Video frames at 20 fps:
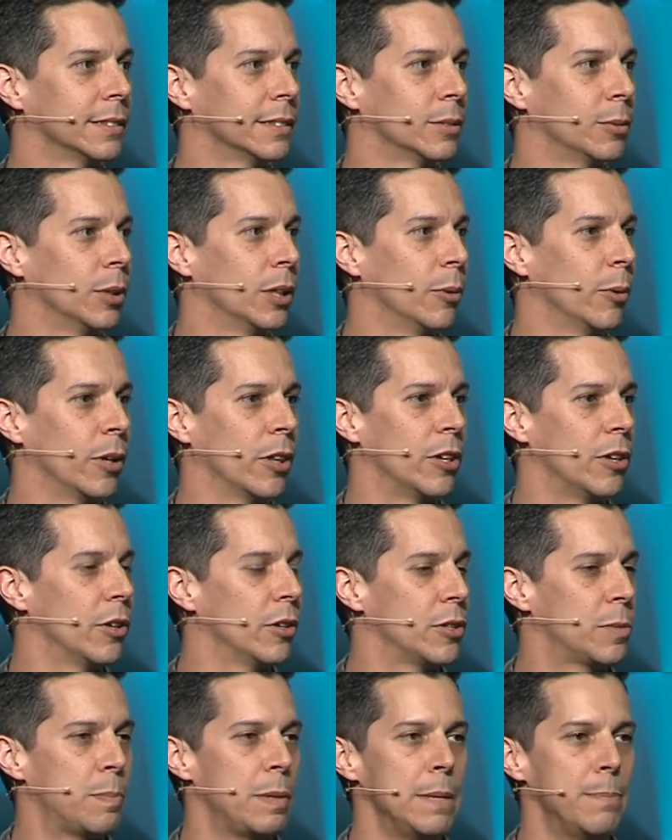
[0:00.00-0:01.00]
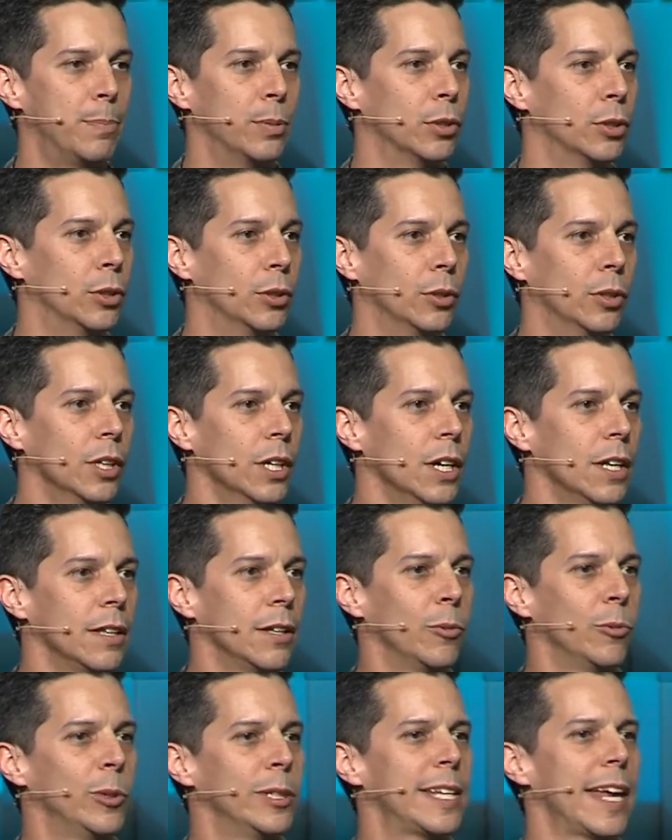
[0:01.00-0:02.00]
Where there's people who,
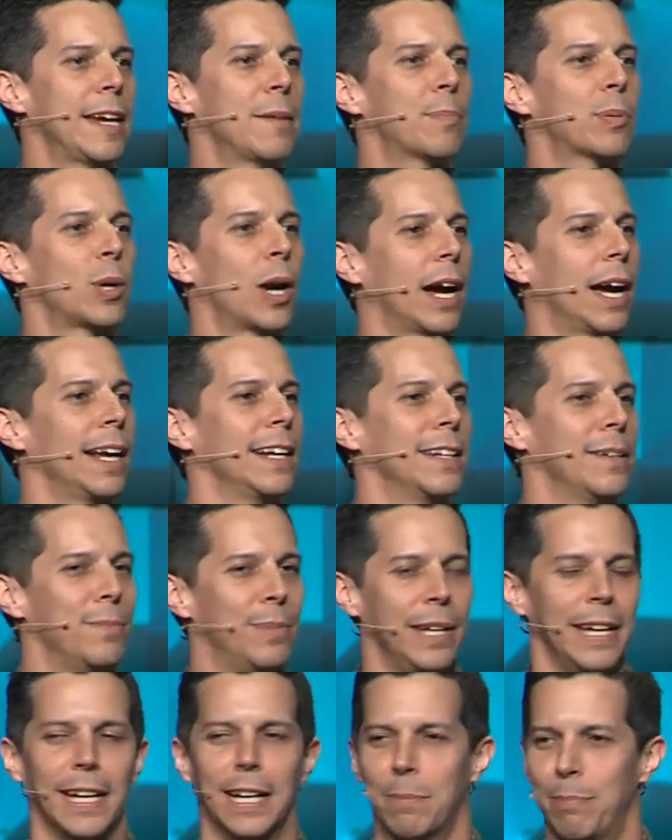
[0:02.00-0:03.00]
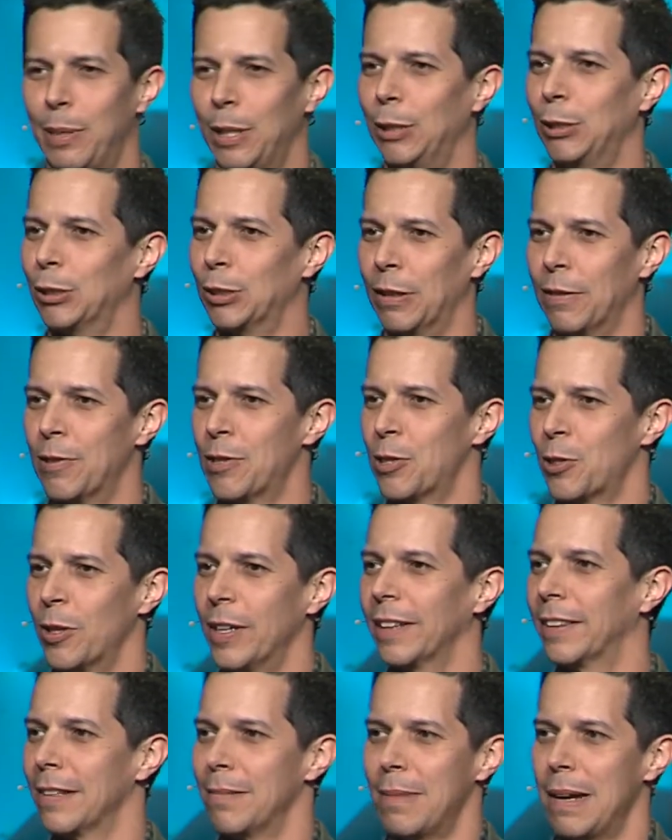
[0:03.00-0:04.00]
we take pride in being a pillar of
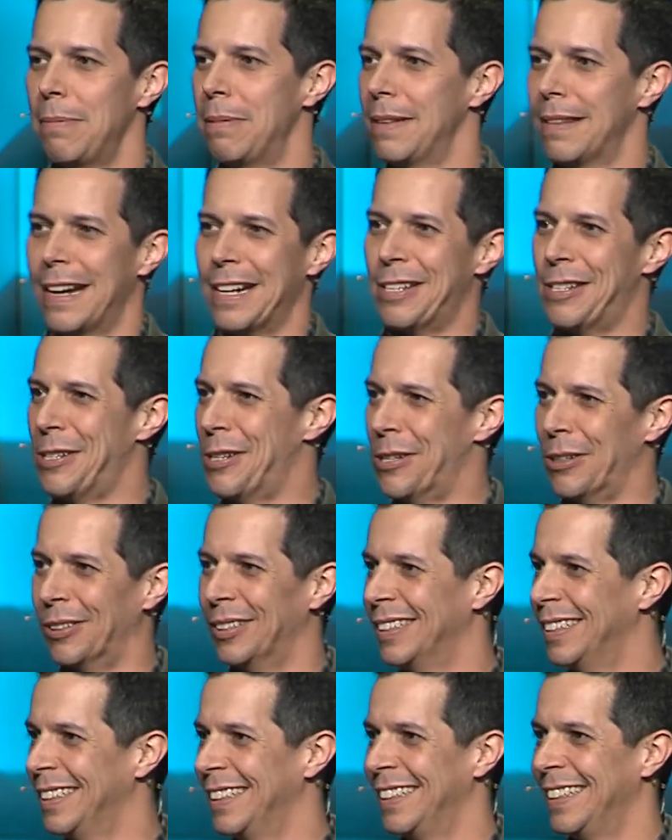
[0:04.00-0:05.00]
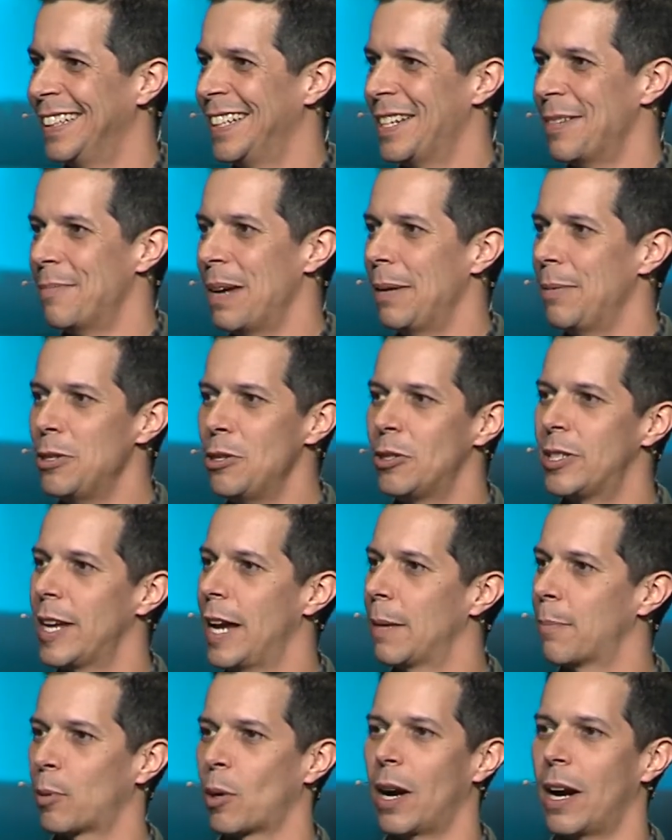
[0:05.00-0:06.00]
strength, and maybe that's you. Maybe you
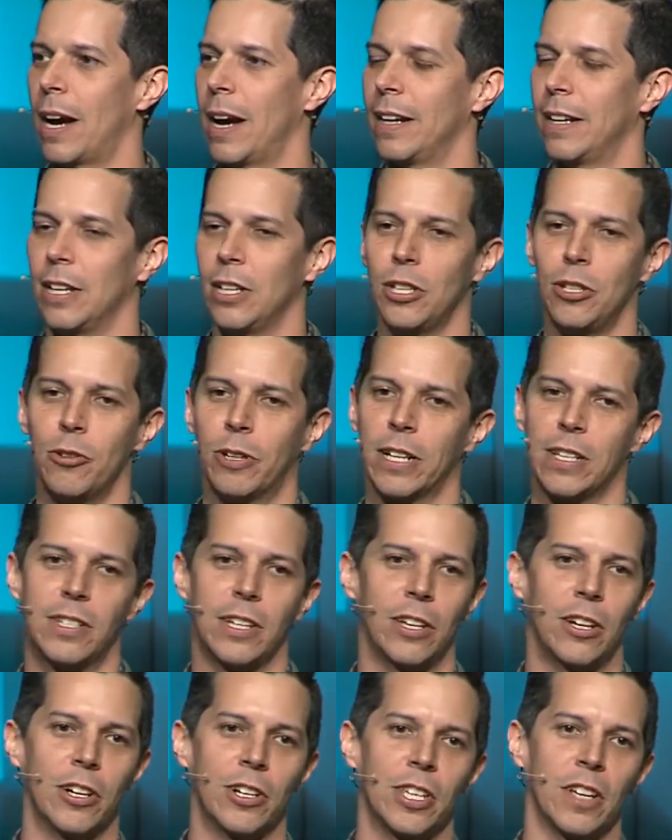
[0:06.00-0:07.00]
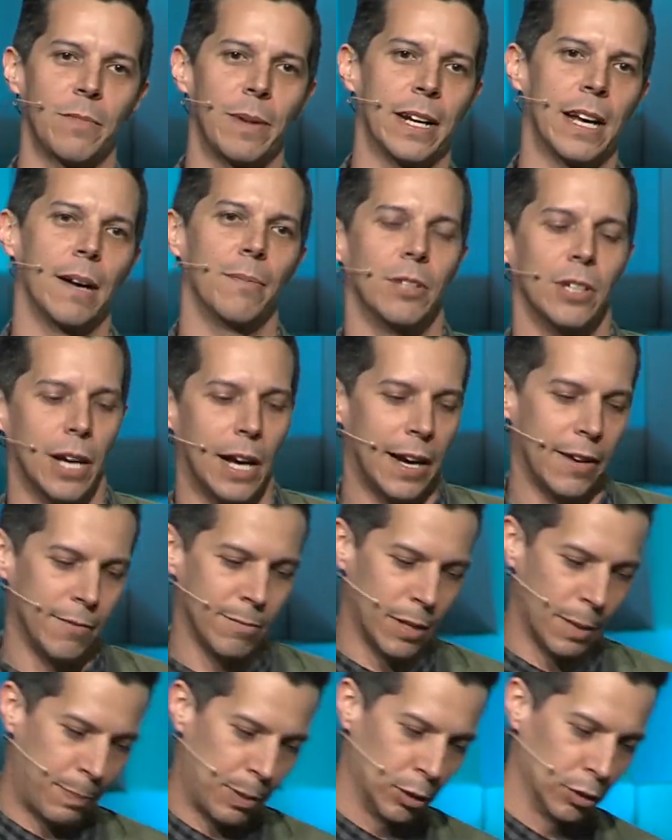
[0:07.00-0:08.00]
take pride and you consider yourself, man, I'm
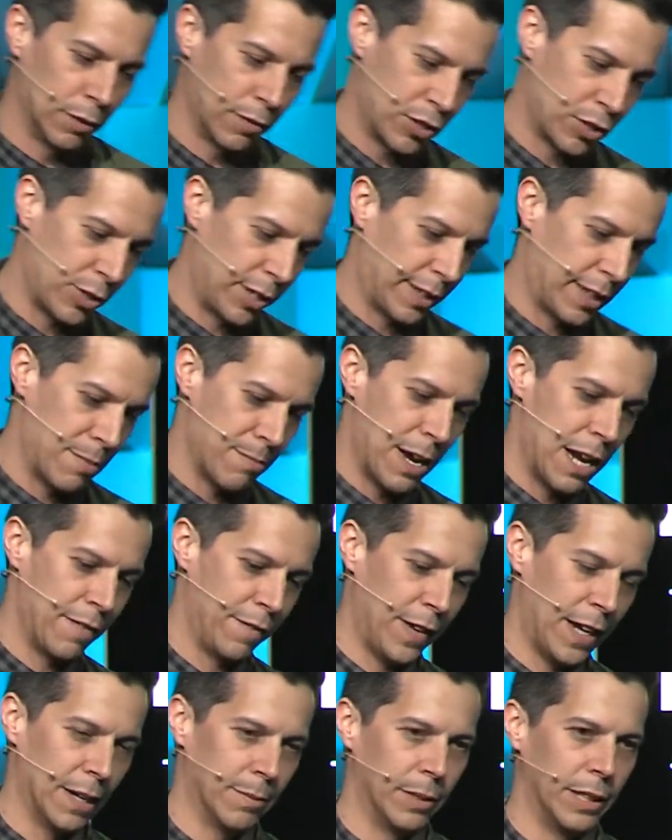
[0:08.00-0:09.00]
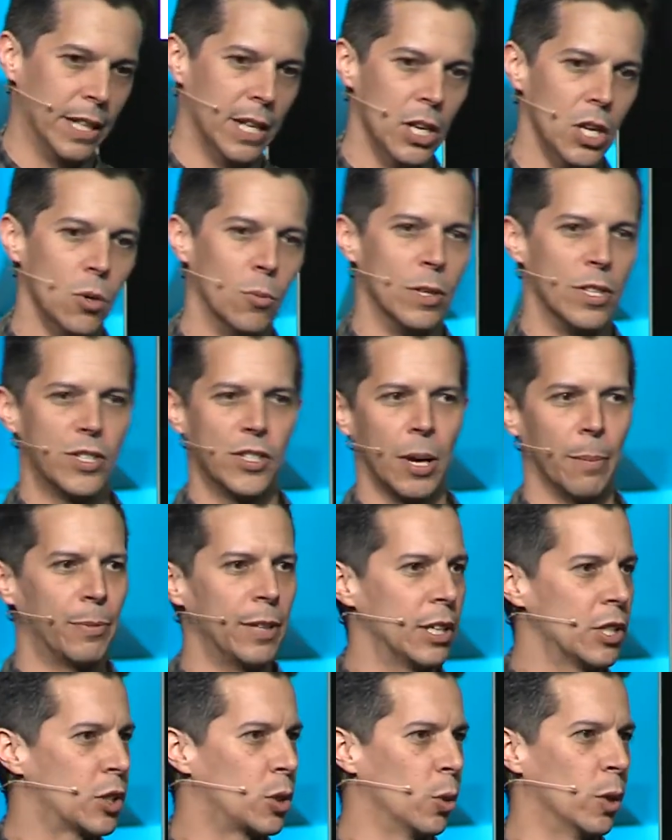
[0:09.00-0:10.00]
the pillar of strength in my family. When
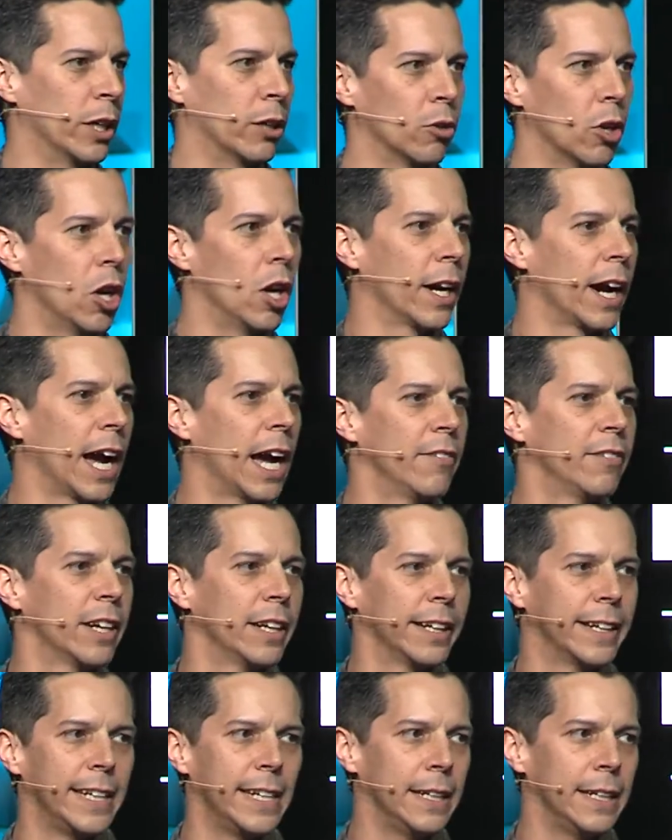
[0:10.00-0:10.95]
something's going wrong, I've got to